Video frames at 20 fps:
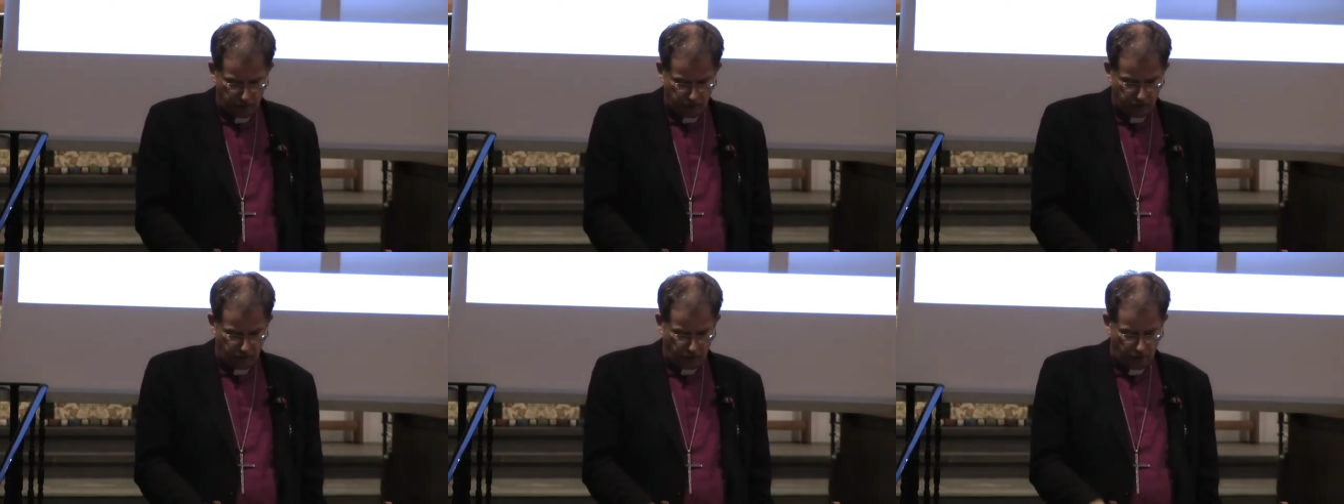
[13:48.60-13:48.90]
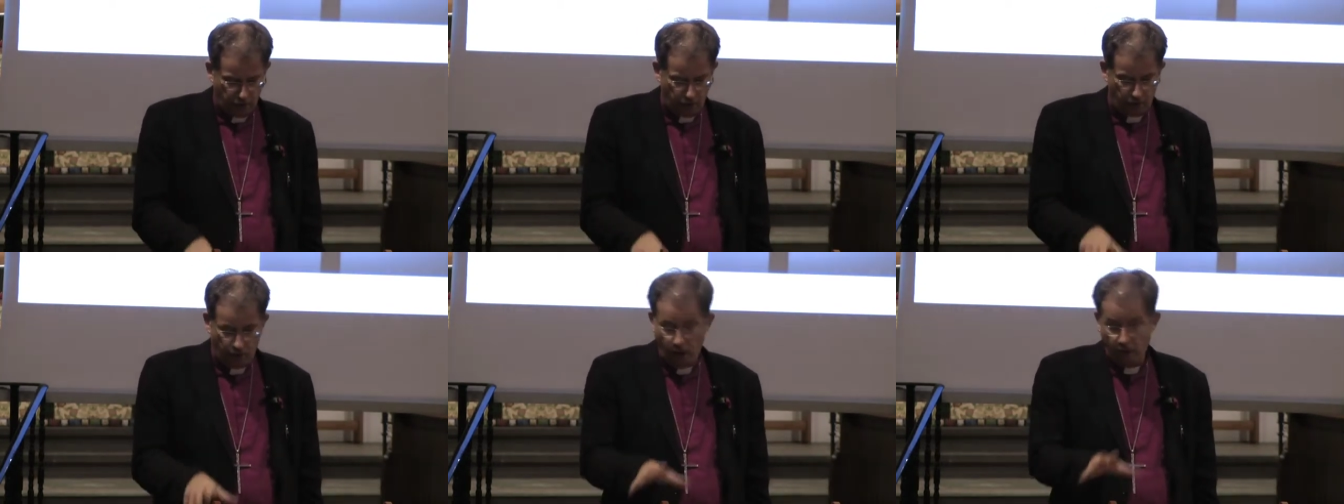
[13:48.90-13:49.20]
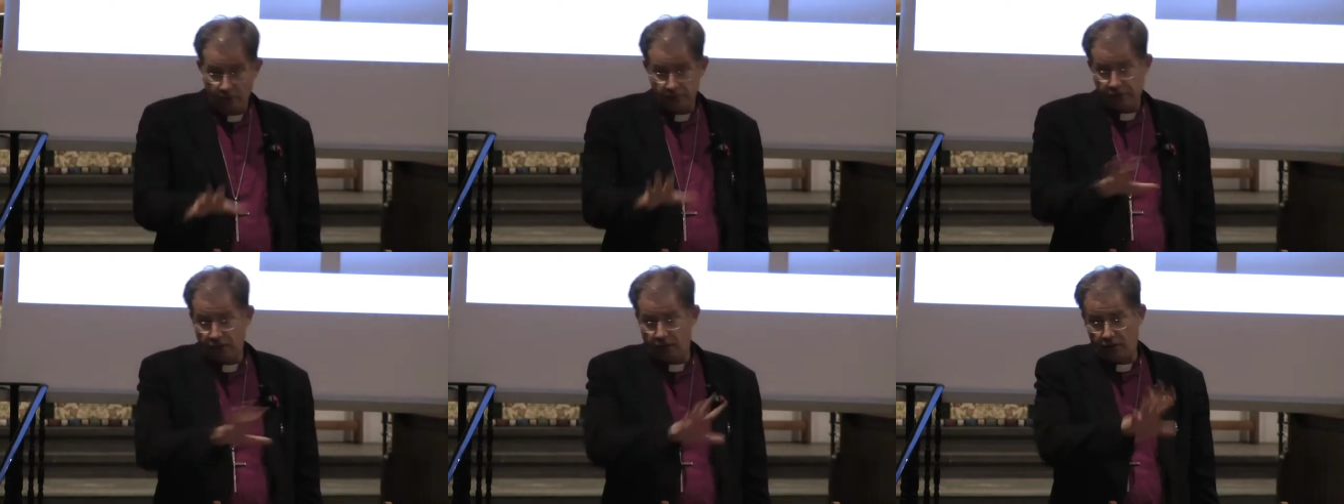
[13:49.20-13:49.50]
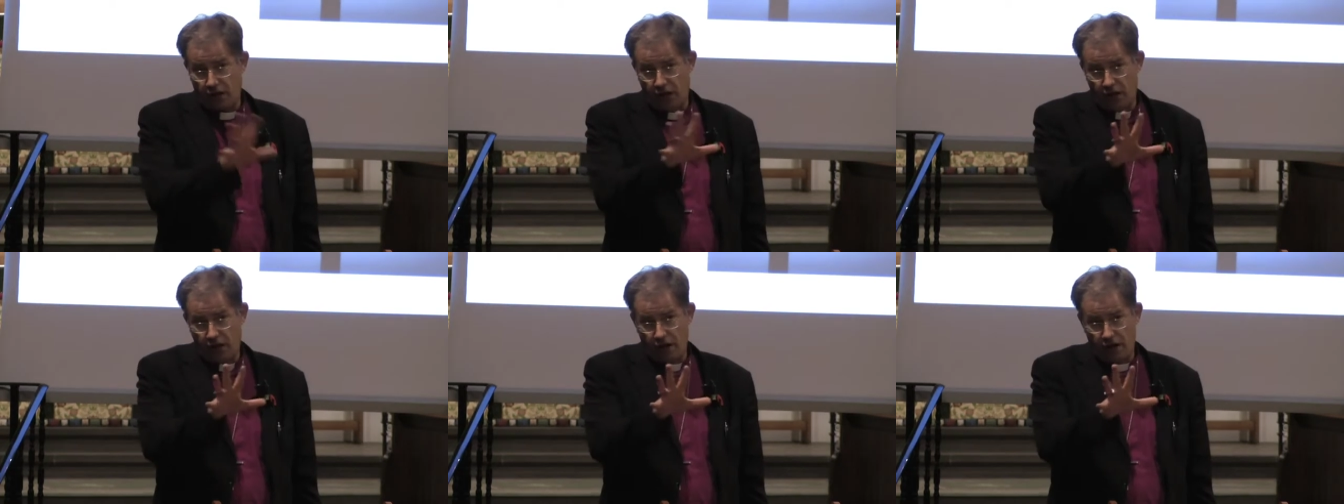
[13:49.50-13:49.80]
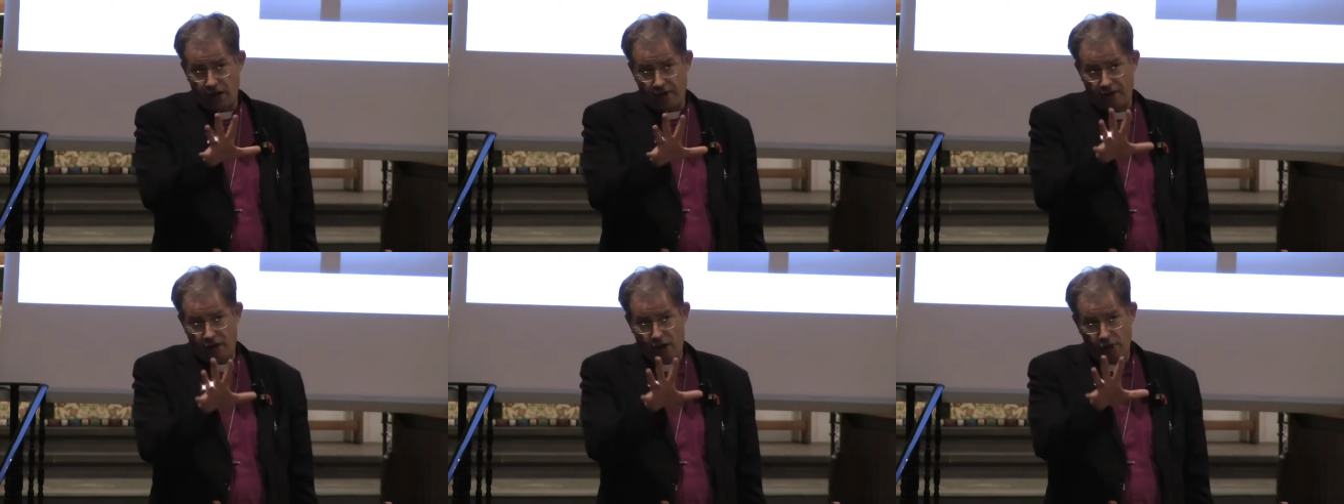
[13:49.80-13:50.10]
So I'm sorry, I
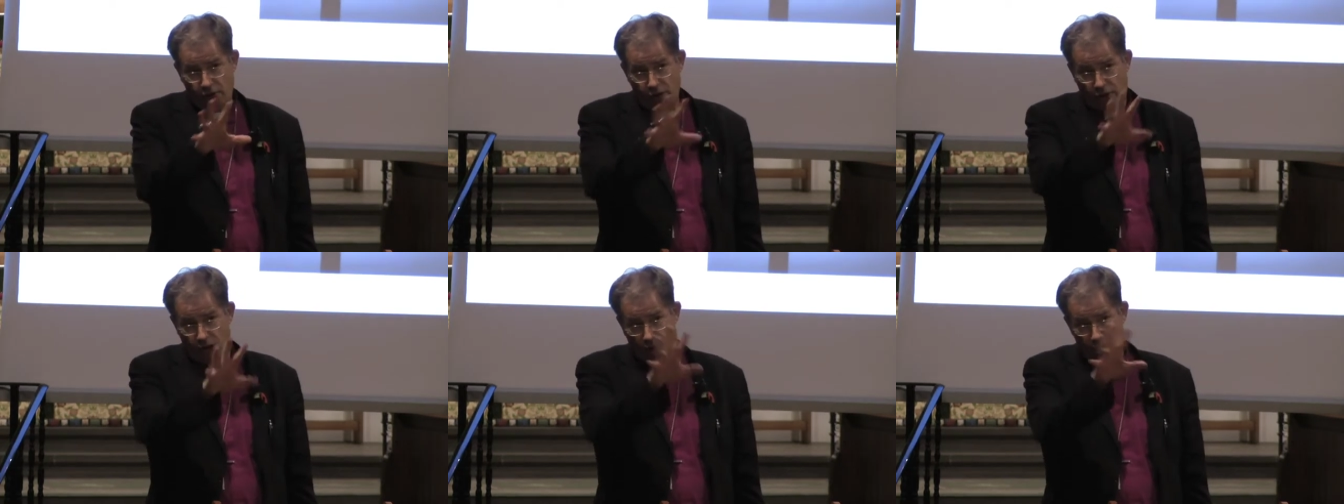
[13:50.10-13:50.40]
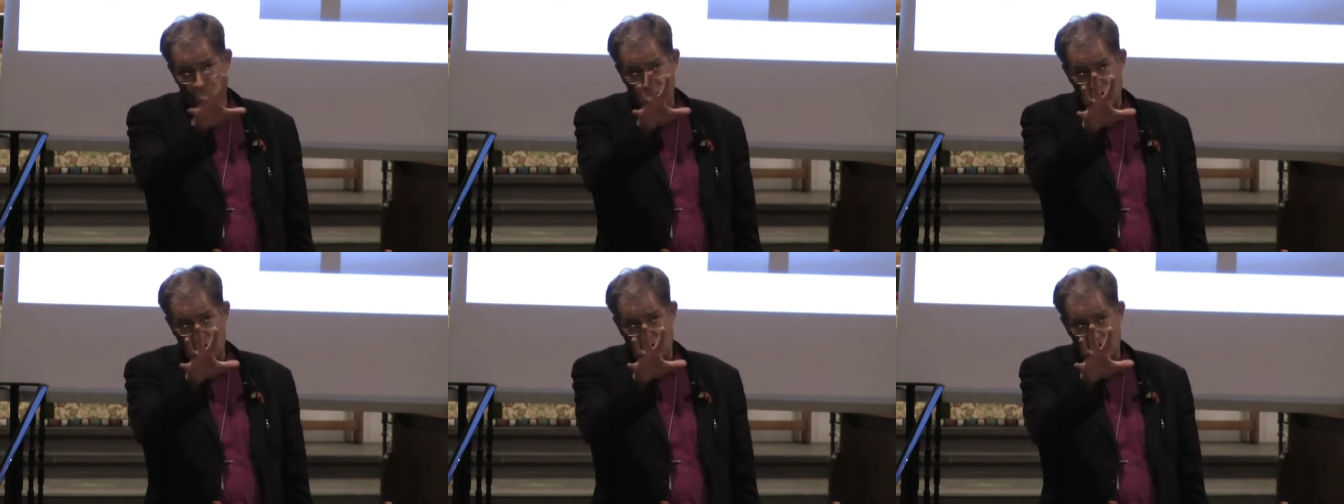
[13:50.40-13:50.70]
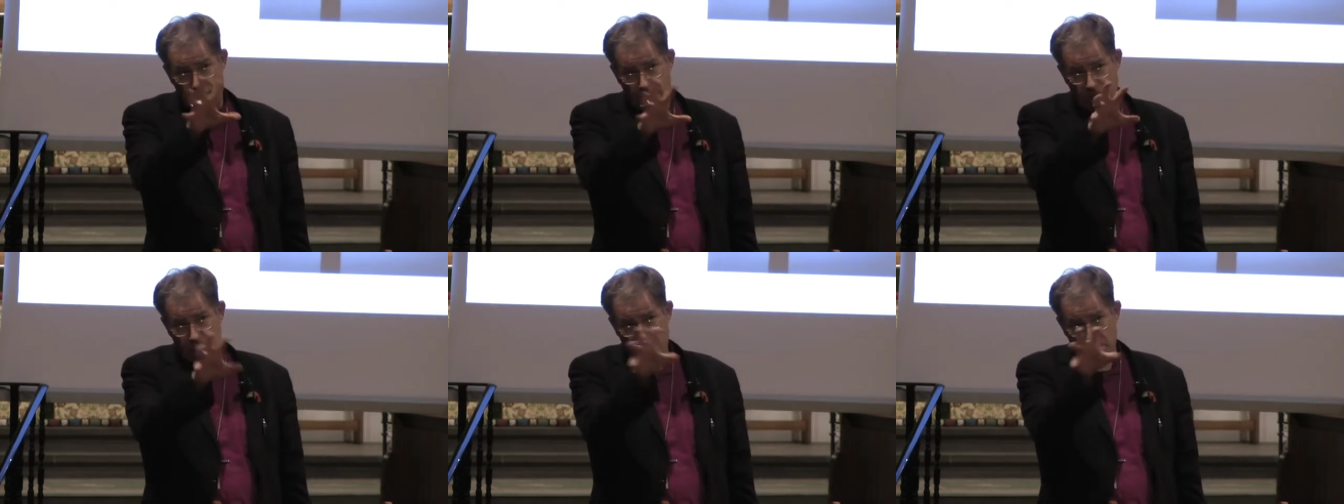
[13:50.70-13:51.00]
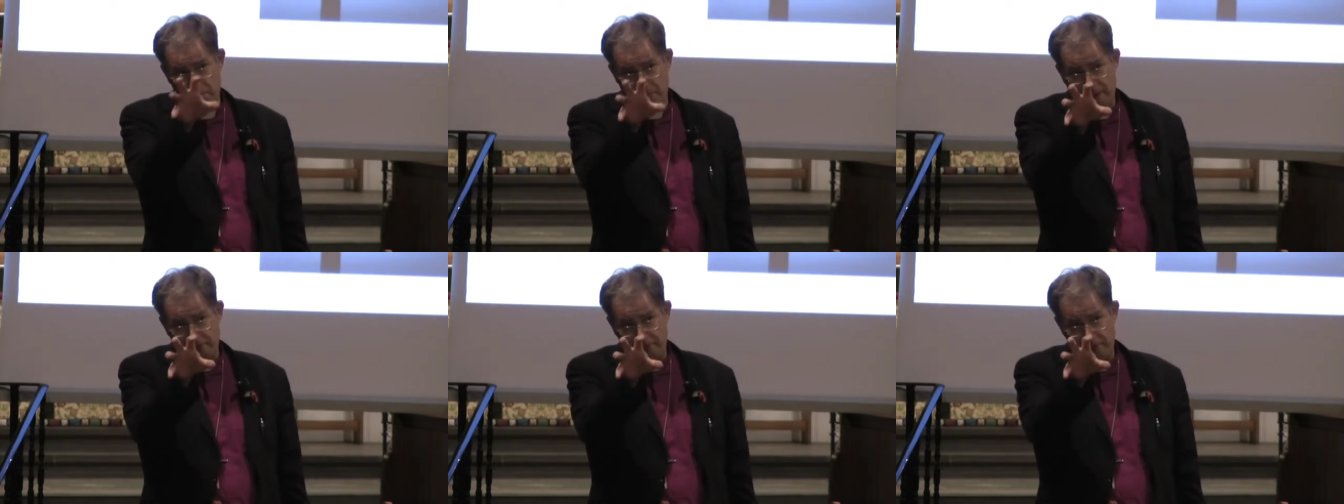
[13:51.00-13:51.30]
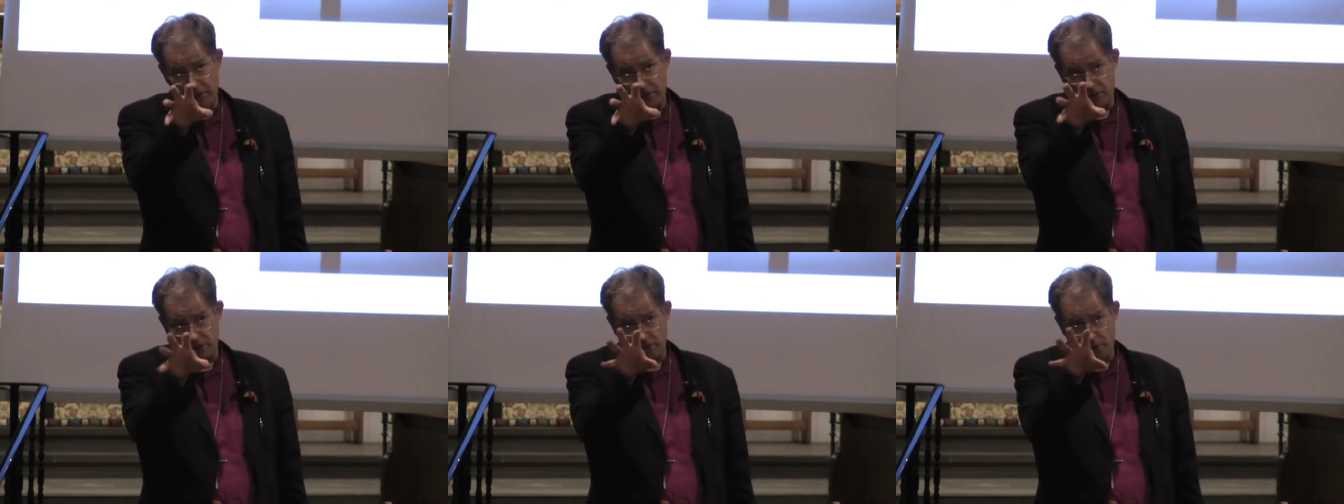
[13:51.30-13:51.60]
don't have a whole coachload of new
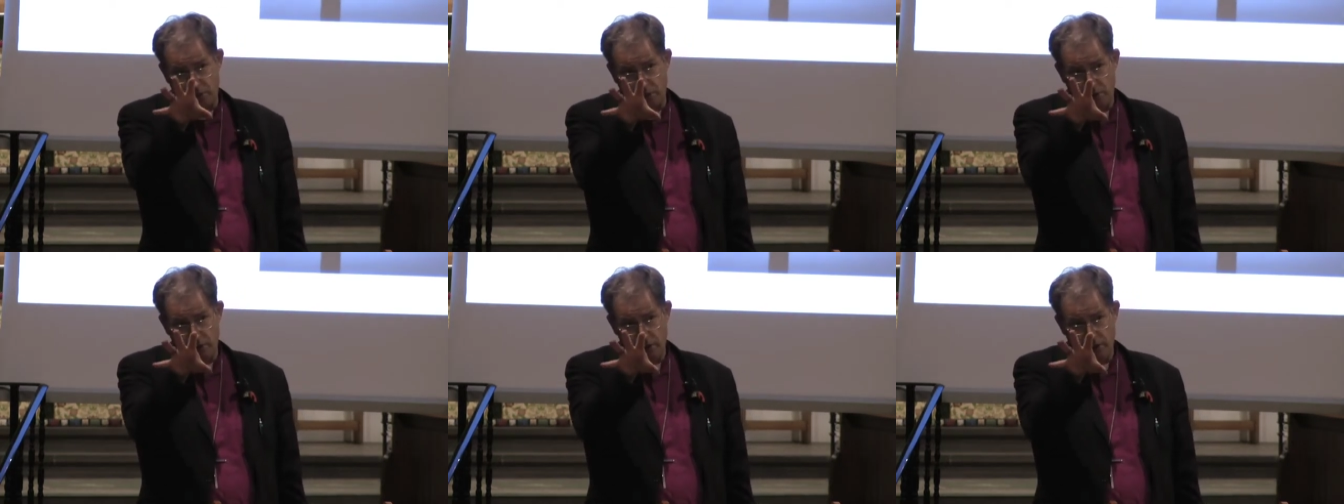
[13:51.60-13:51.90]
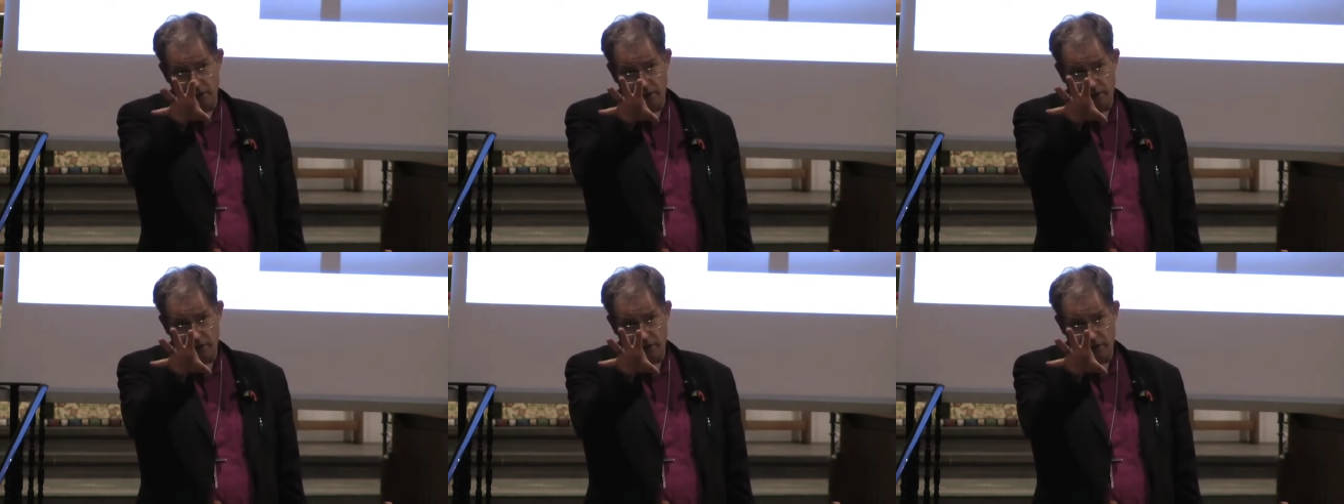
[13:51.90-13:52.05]
members or